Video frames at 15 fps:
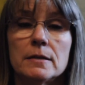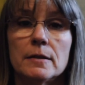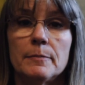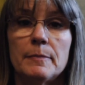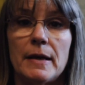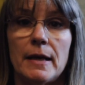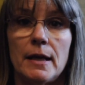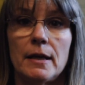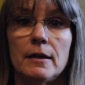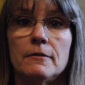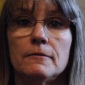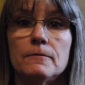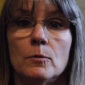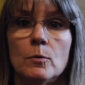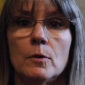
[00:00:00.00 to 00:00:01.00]
to pay
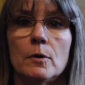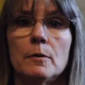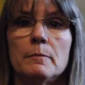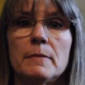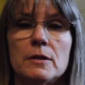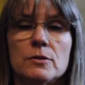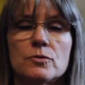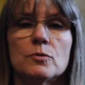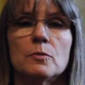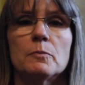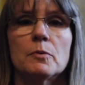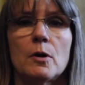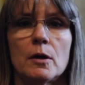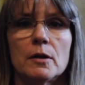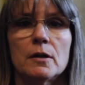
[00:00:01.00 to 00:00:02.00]
for menstrual
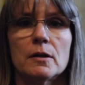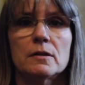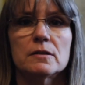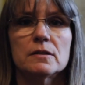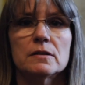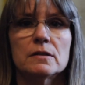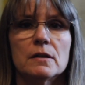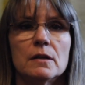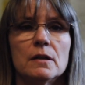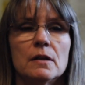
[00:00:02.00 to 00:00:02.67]
products.